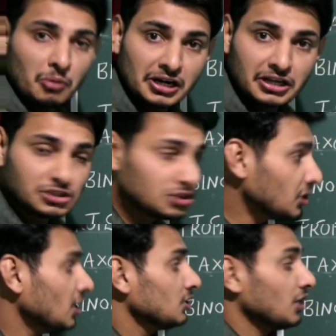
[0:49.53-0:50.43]

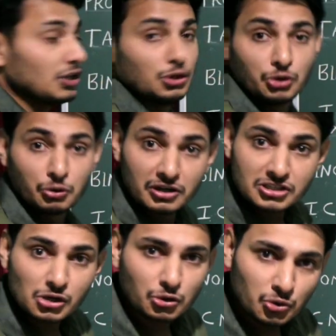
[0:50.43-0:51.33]
nomenclature, the
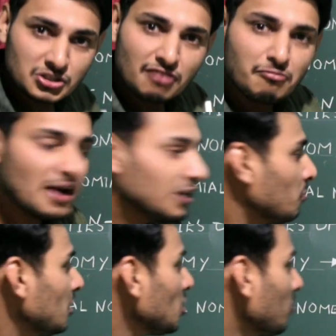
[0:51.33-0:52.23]
universal rules of
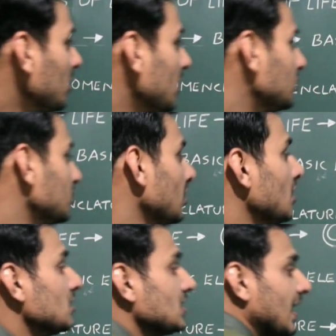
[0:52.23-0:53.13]
binomial nomenclature,
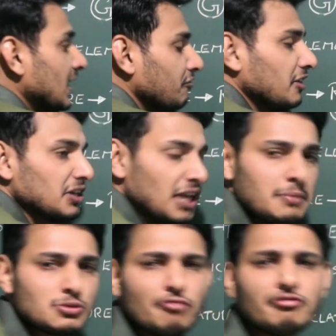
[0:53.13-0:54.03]
scientific
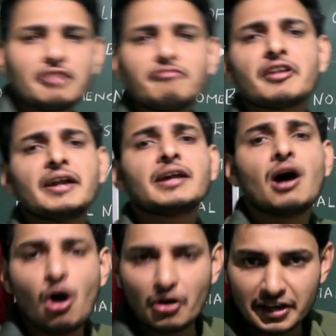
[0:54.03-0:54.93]
names of
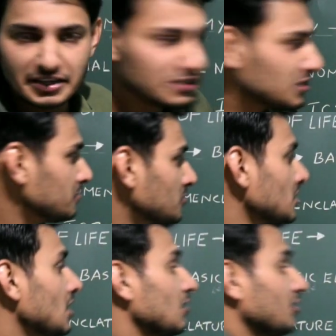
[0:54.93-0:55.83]
different
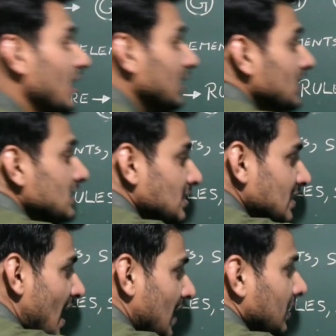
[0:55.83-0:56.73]
organisms, then
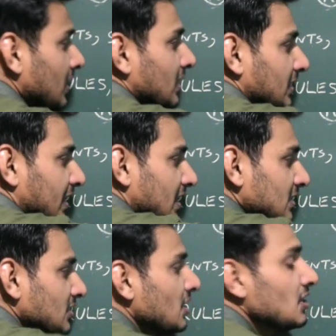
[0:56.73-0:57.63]
SAT,
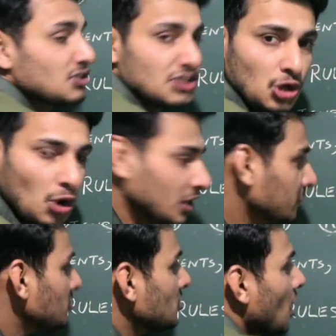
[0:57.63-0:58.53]
yes,
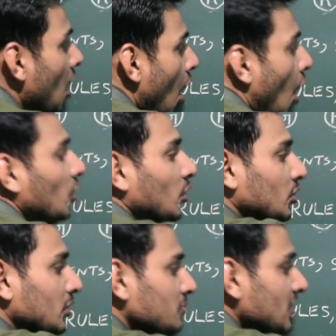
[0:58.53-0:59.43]
synonyms,
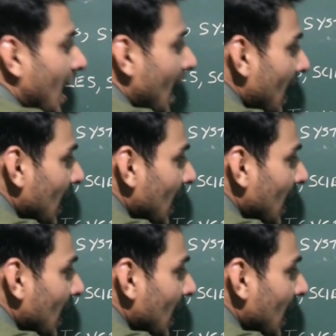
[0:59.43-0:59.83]
autonyms